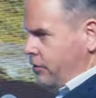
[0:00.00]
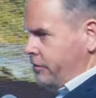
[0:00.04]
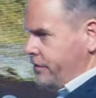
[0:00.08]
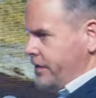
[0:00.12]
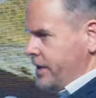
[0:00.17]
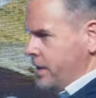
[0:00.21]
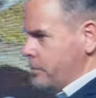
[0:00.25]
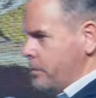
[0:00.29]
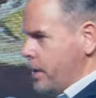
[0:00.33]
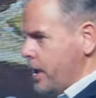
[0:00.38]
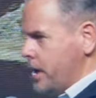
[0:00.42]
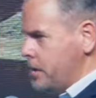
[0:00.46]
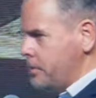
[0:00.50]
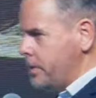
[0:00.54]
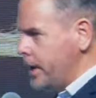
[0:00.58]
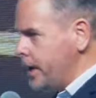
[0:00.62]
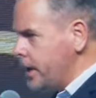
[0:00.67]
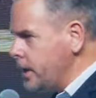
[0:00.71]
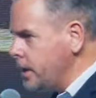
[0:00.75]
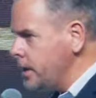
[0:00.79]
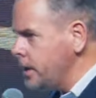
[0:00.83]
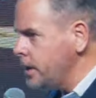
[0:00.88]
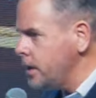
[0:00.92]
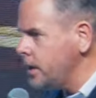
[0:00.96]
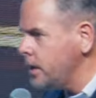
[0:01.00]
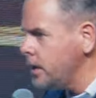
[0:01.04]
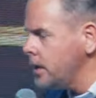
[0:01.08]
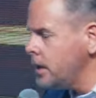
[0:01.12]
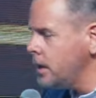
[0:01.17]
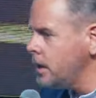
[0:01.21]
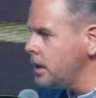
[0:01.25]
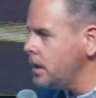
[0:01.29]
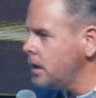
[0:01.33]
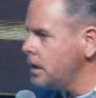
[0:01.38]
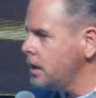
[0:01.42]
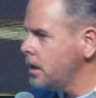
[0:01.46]
baby.
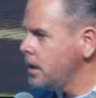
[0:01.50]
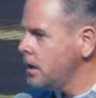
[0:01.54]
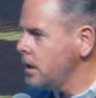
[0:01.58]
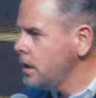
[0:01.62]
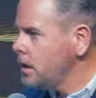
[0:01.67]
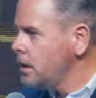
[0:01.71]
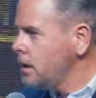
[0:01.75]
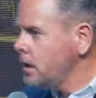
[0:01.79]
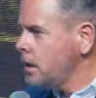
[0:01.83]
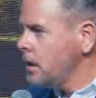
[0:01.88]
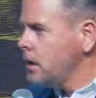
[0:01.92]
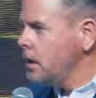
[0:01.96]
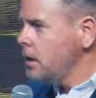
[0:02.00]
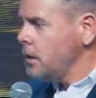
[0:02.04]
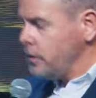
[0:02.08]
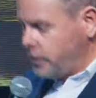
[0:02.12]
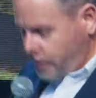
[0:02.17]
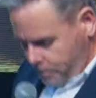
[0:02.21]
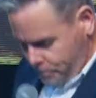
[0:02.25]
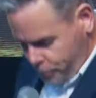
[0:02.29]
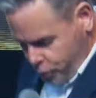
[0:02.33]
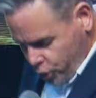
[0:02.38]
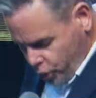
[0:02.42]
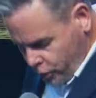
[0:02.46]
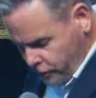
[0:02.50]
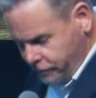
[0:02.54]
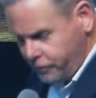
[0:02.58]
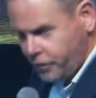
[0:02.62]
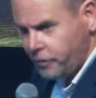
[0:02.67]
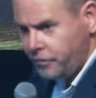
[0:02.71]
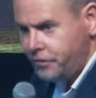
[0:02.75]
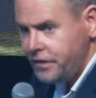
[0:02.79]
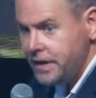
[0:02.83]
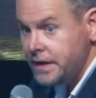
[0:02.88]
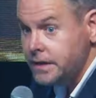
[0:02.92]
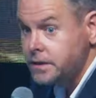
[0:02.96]
The beautiful
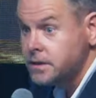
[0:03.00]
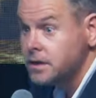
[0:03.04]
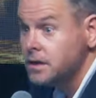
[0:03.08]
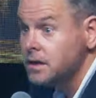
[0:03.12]
feet.